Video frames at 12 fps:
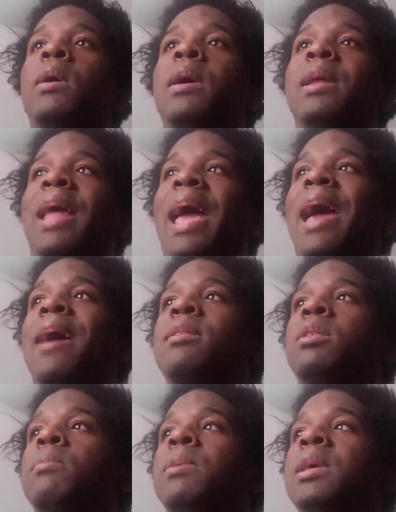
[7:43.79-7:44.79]
It
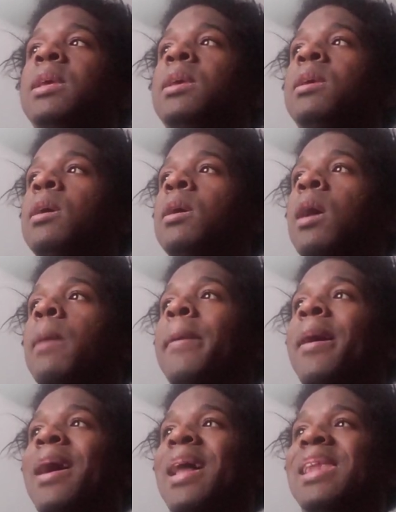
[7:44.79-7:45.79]
has to be
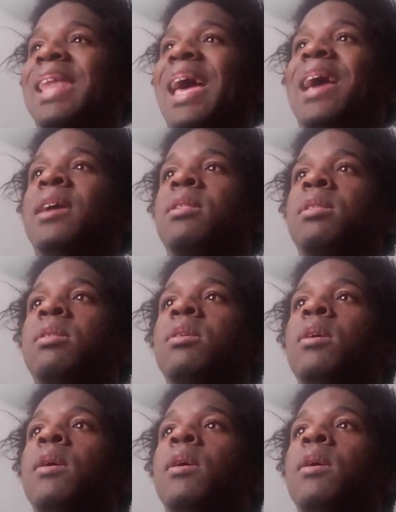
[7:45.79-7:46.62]
about class.